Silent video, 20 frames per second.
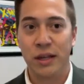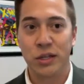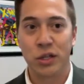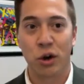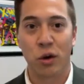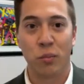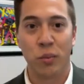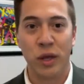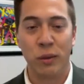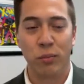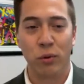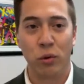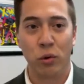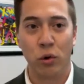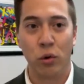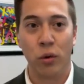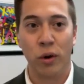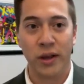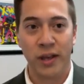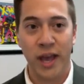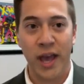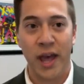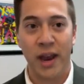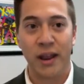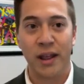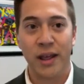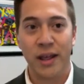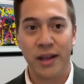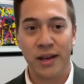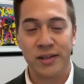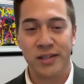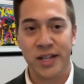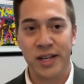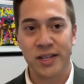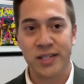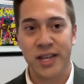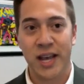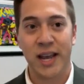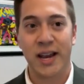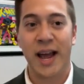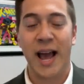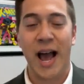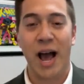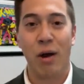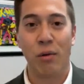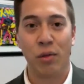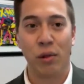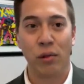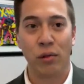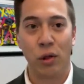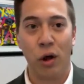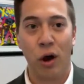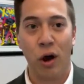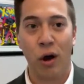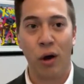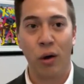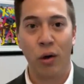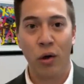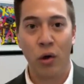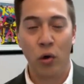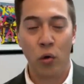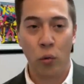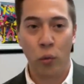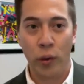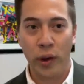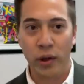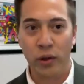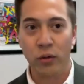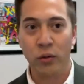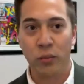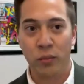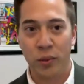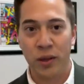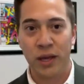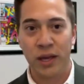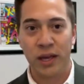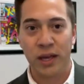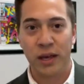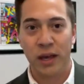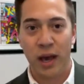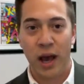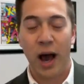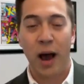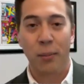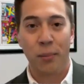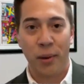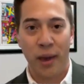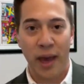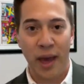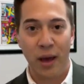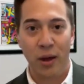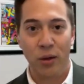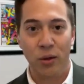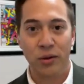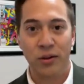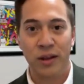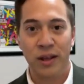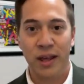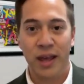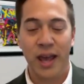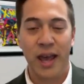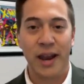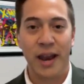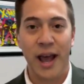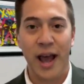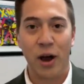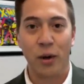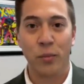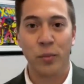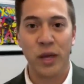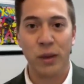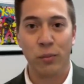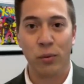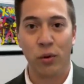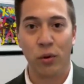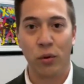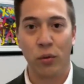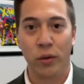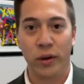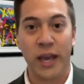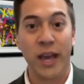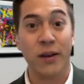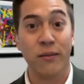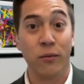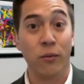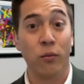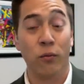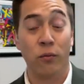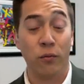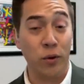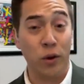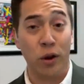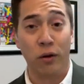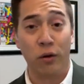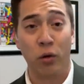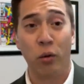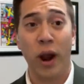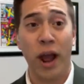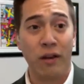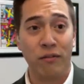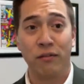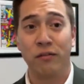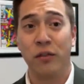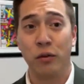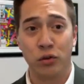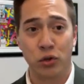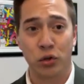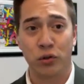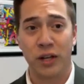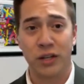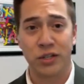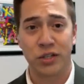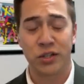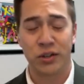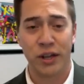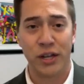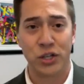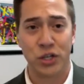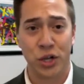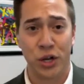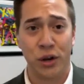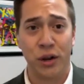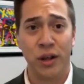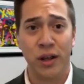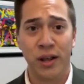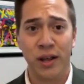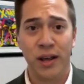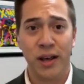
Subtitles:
These are people who, again, dictate how the law will be upheld and how people can, craft future legislation.